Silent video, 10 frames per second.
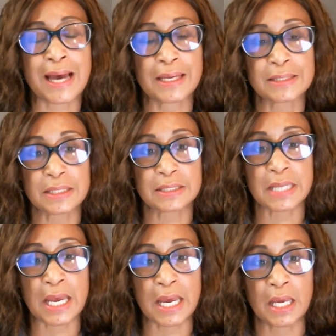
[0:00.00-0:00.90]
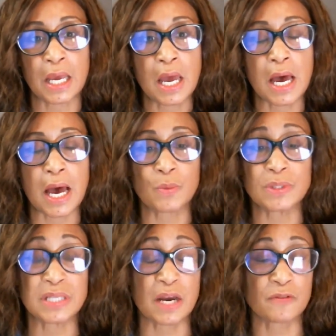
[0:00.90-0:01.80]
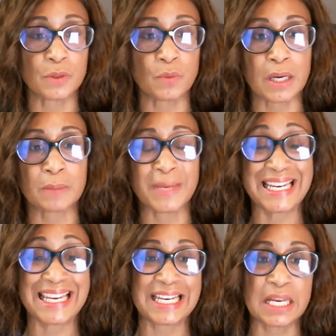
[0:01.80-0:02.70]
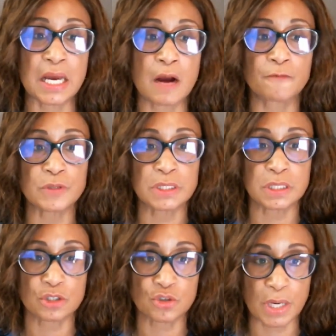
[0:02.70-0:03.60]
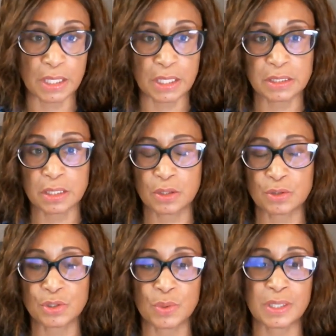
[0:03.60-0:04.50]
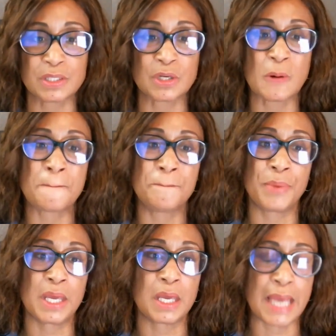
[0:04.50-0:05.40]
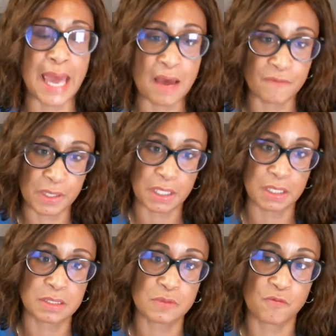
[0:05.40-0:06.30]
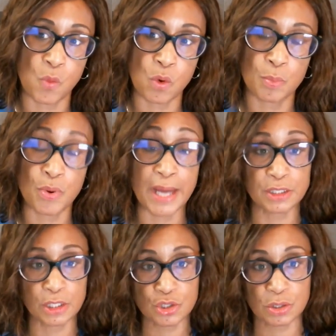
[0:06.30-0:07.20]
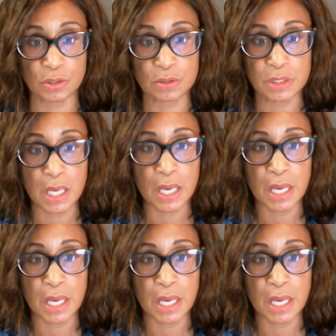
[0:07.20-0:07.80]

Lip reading: ISSA, I would definitely recommend any conferences, trainings that they're doing, because they're big advocates for practitioners